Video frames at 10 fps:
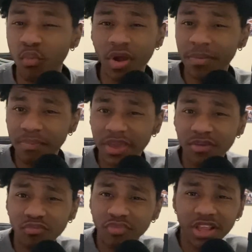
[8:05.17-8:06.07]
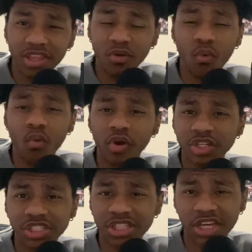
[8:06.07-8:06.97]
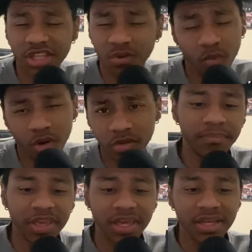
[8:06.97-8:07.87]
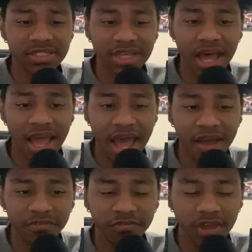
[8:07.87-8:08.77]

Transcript: wouldn't be really the worst thing in the world, because I have